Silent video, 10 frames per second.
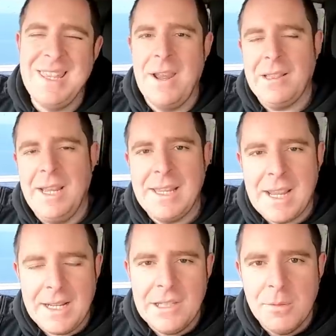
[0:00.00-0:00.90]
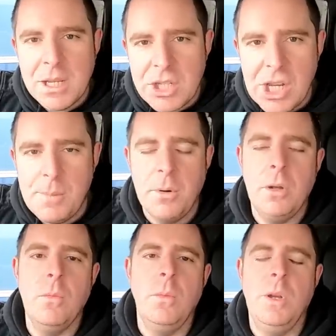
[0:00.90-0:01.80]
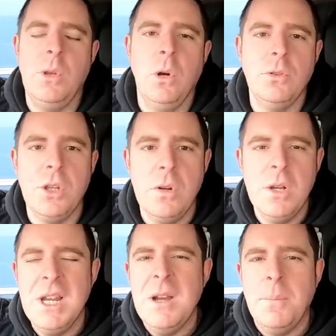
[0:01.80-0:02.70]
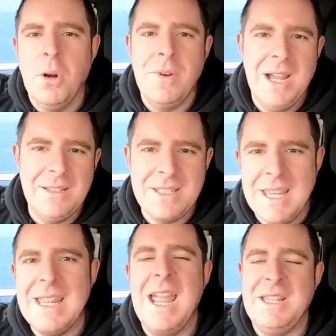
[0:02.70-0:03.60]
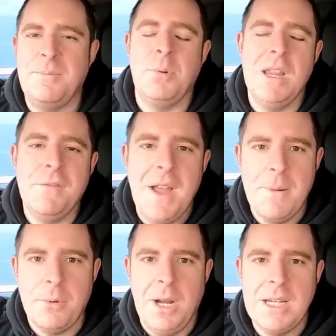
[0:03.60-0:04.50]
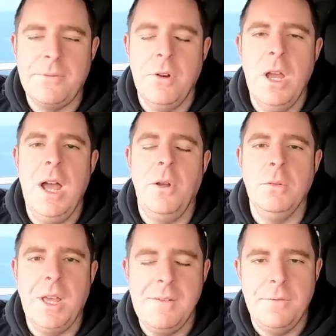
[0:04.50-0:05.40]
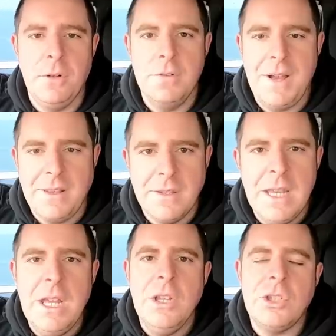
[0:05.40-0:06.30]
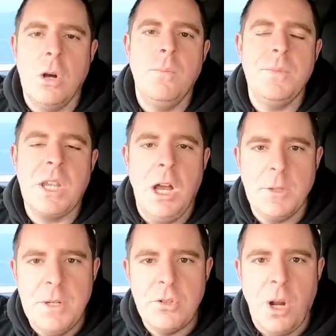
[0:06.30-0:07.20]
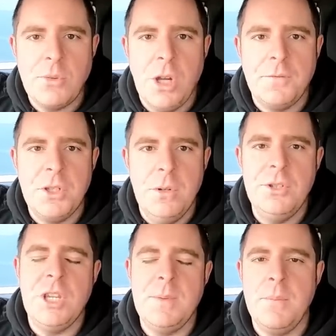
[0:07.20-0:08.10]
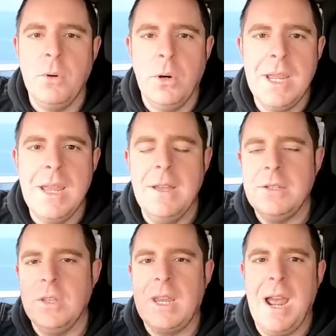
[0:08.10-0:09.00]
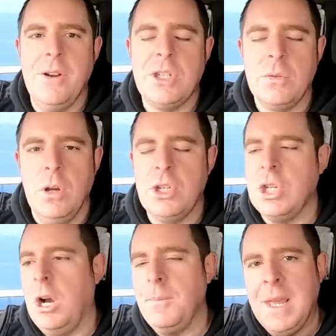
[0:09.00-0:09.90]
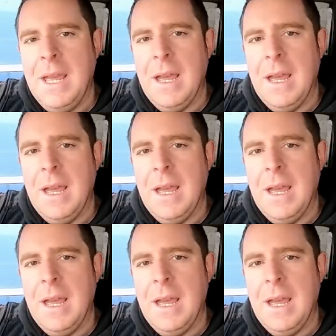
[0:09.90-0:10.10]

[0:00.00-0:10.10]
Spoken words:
Yeah, I'd like to get it a little bit cheaper, we all do, but in reality it's pretty fair price for an old A4 Avant. So the car's been dropped off to us, it's been brought here to the garage, the workshop.